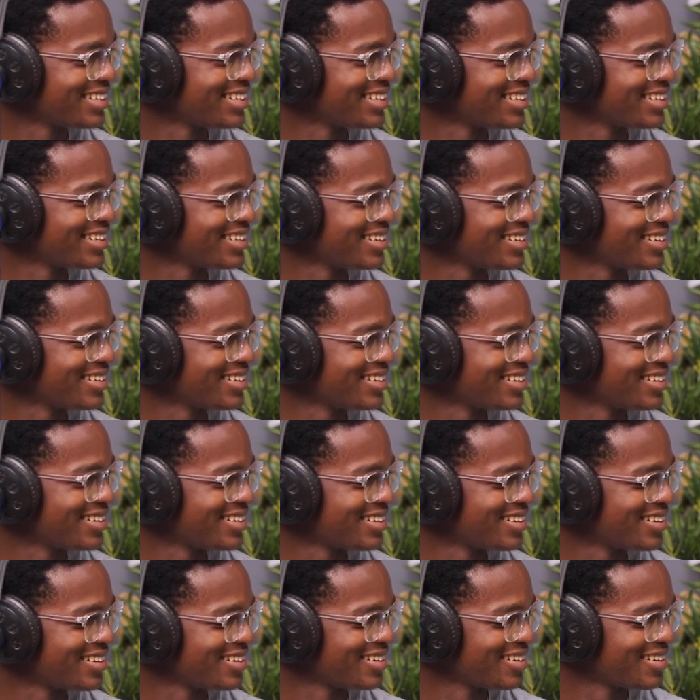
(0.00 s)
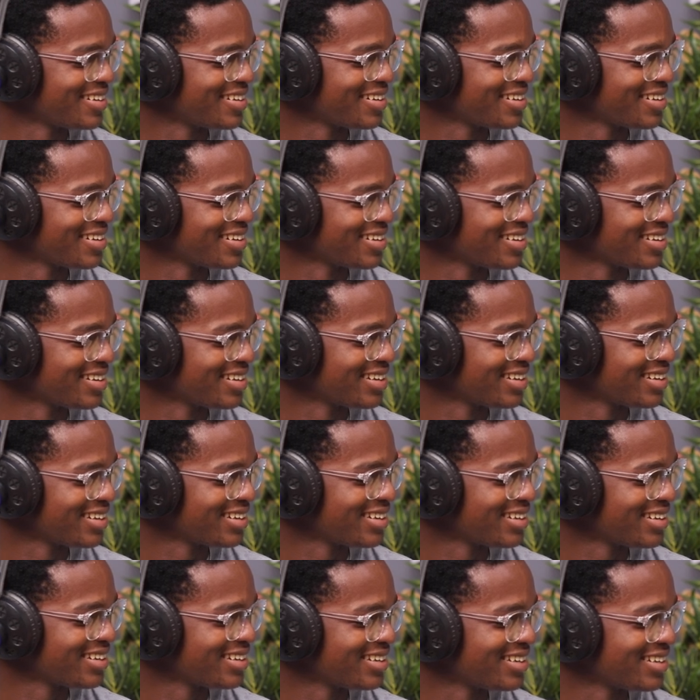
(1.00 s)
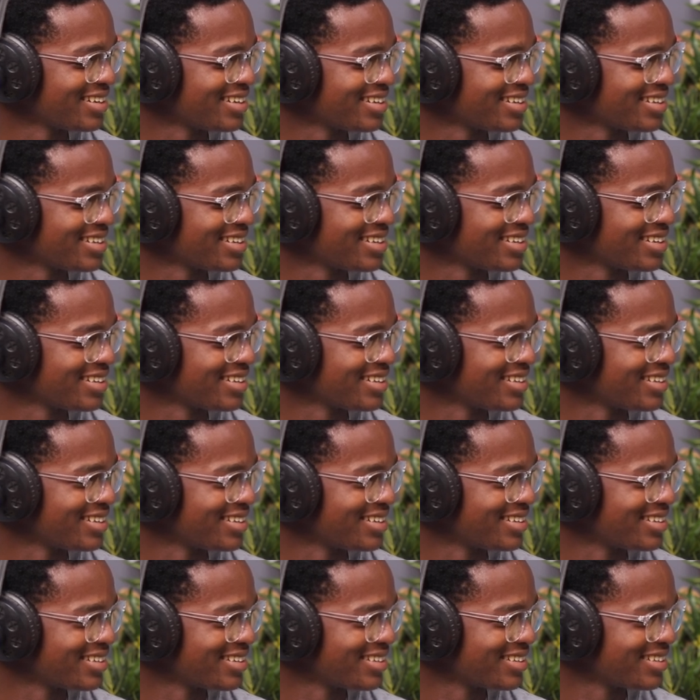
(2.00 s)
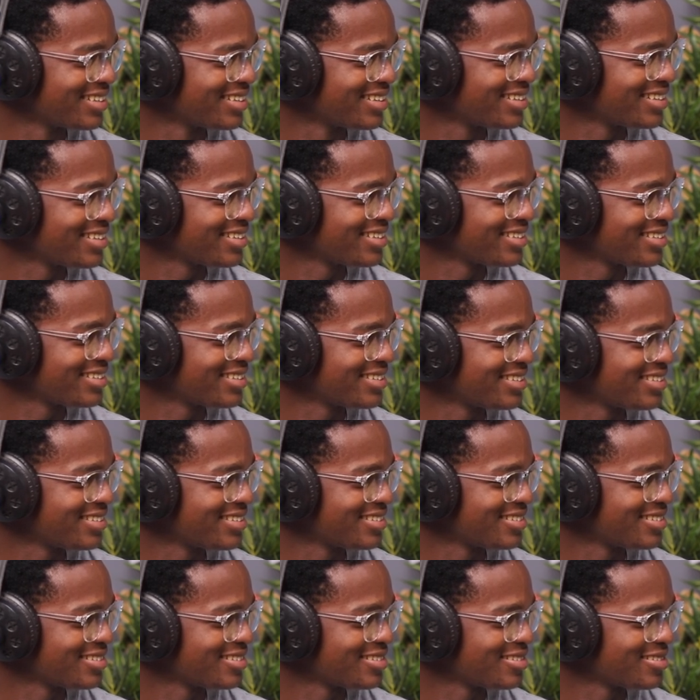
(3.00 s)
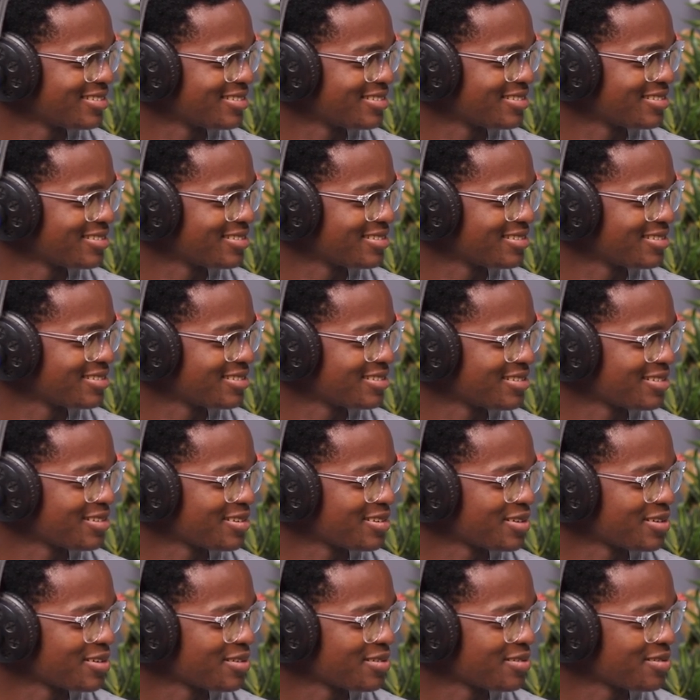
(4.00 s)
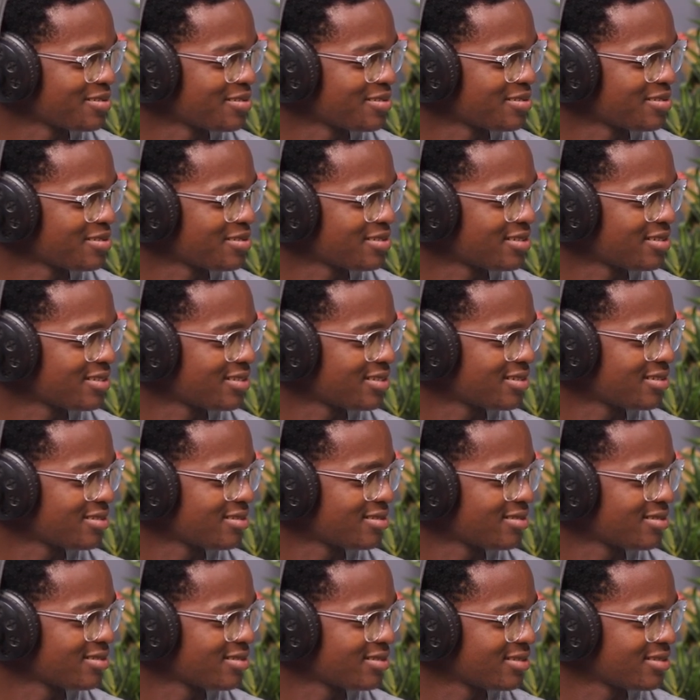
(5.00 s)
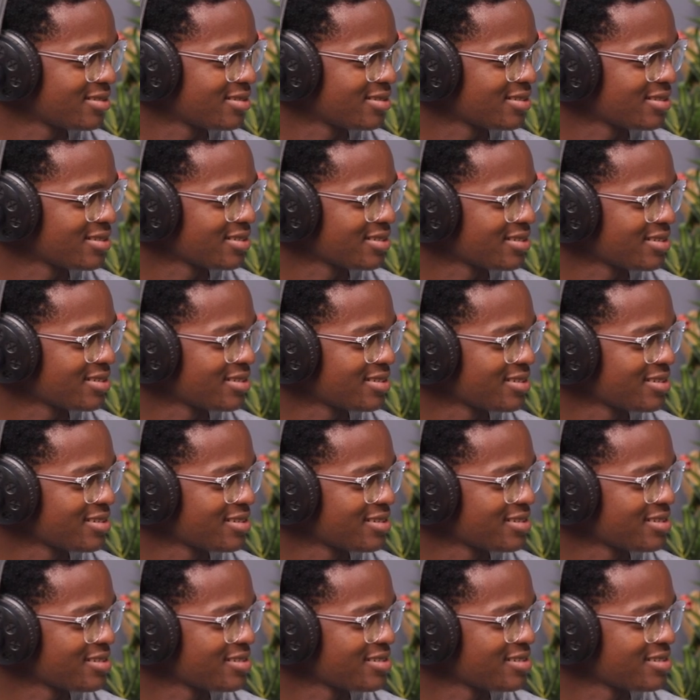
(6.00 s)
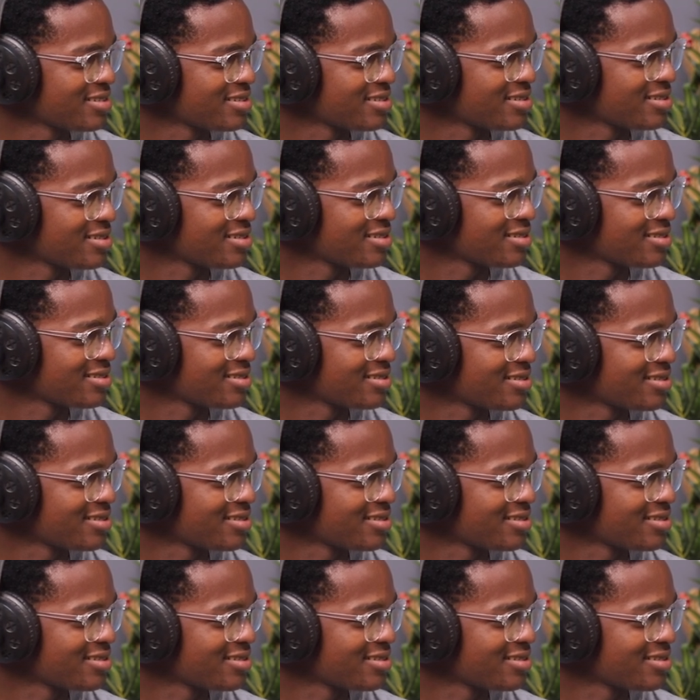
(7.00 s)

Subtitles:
(silent)